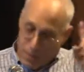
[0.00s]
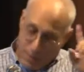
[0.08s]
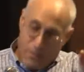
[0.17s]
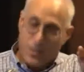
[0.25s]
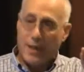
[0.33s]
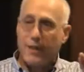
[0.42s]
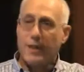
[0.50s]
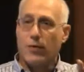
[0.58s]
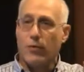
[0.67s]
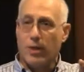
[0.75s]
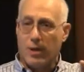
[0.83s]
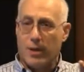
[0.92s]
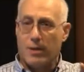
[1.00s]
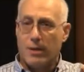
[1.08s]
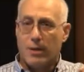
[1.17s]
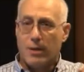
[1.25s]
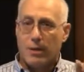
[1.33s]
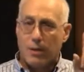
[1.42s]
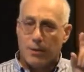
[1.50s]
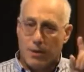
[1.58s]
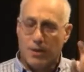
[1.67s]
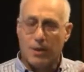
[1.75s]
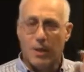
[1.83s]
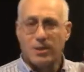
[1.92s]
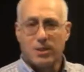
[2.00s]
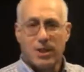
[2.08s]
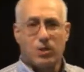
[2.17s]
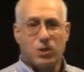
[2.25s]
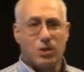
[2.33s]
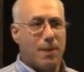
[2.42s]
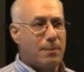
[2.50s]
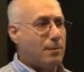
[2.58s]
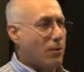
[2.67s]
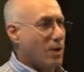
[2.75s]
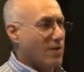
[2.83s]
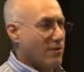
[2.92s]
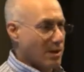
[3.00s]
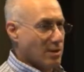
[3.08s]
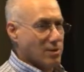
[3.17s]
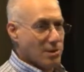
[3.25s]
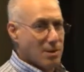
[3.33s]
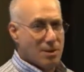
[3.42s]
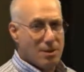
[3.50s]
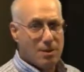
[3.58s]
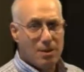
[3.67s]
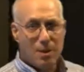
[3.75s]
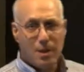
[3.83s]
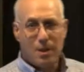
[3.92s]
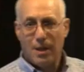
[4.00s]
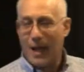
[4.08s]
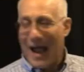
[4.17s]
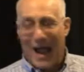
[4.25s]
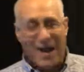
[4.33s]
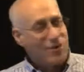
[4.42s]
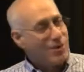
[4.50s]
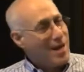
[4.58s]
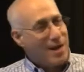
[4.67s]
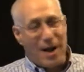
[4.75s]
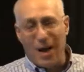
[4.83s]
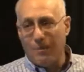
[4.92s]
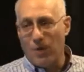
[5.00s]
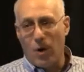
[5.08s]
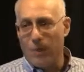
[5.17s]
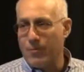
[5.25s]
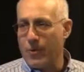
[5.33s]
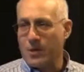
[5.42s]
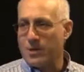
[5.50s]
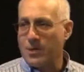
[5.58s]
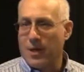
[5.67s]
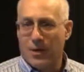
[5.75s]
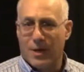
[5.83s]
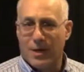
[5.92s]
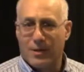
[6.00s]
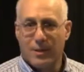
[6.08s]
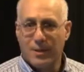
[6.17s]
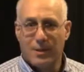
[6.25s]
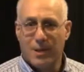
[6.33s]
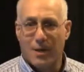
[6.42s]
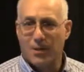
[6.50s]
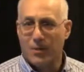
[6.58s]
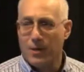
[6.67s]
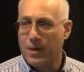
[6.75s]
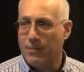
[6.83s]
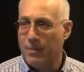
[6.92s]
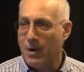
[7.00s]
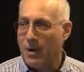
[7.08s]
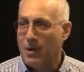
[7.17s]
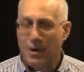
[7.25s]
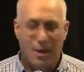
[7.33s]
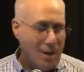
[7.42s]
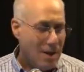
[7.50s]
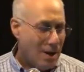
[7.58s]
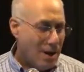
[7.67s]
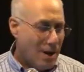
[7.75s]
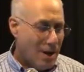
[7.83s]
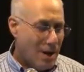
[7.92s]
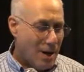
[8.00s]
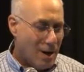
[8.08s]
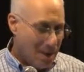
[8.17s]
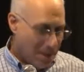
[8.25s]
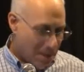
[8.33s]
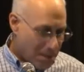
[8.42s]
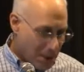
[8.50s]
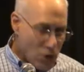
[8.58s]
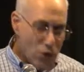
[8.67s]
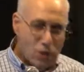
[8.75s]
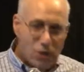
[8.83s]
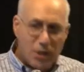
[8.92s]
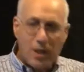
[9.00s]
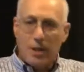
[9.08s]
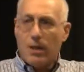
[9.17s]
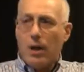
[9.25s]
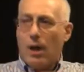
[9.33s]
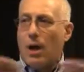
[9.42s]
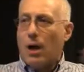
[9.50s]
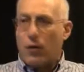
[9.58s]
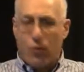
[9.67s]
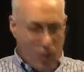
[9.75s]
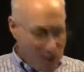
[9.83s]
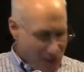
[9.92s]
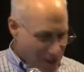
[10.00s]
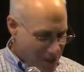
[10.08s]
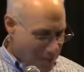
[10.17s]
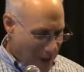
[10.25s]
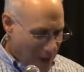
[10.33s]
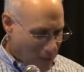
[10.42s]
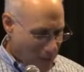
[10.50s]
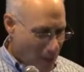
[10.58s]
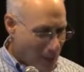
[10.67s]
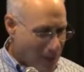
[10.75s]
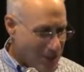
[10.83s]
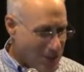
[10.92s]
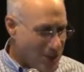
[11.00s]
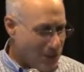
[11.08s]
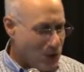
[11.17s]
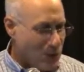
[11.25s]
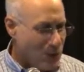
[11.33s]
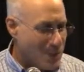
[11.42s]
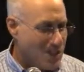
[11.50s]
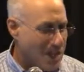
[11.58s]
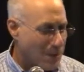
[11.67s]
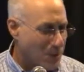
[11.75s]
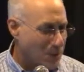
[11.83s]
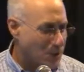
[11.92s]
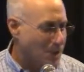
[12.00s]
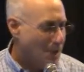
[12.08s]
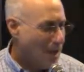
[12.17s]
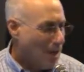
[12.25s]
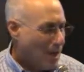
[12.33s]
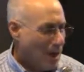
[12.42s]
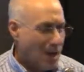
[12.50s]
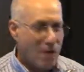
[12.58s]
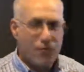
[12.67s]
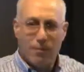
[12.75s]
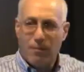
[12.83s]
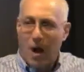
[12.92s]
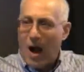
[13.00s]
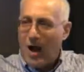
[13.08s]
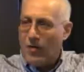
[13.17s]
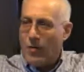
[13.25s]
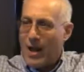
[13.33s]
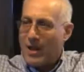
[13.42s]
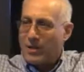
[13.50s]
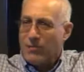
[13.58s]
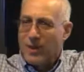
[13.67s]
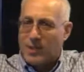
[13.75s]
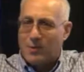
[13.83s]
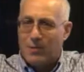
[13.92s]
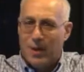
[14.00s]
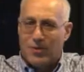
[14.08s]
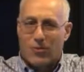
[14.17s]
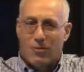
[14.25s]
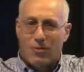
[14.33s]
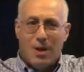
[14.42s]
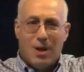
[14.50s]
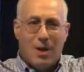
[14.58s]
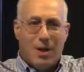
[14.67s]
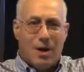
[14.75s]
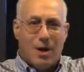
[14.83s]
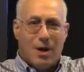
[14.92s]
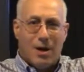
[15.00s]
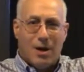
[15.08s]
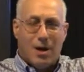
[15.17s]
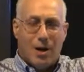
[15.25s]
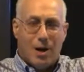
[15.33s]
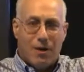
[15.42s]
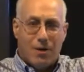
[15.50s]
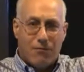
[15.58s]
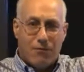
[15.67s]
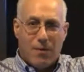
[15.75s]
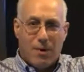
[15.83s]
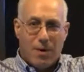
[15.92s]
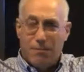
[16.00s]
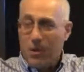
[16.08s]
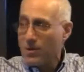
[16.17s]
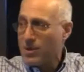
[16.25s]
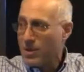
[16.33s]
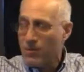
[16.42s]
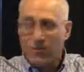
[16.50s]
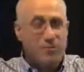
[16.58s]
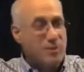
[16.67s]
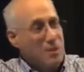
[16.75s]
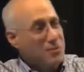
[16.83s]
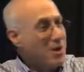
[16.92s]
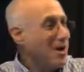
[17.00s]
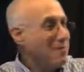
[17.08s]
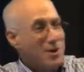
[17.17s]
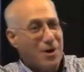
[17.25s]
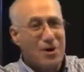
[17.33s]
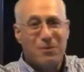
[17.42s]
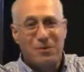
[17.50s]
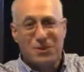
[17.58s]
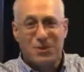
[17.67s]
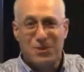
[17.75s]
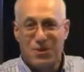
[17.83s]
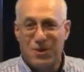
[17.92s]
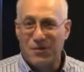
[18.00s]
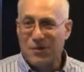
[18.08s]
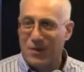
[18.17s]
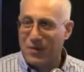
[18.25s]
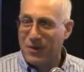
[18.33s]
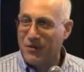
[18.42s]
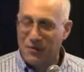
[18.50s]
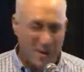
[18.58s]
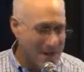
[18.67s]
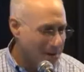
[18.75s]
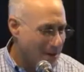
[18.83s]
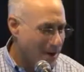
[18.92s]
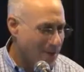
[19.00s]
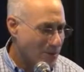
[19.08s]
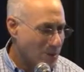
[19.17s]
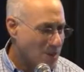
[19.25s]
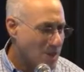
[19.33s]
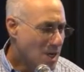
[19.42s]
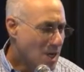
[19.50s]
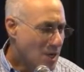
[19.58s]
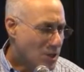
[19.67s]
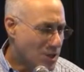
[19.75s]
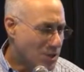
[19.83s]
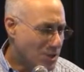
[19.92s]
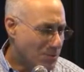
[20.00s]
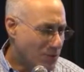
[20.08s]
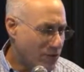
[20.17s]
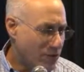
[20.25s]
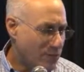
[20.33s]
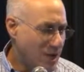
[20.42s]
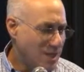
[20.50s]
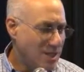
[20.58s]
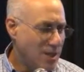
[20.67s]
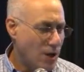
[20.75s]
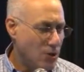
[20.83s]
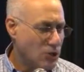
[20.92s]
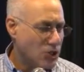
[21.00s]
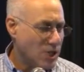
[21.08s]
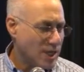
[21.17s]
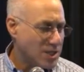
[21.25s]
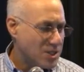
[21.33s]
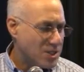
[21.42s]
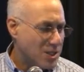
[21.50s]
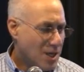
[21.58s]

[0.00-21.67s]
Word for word: They did agree that the United States should not be part of England. After that, I'm hard pressed to tell you anything these guys agreed upon. Uh, uh, but you see it across the spectrum, and I want to just give two examples uh, from either end of that spectrum. Uh, uh, uh, and both of them are from some time ago, but there's no difficulty finding modern ones. This is a book from 1906.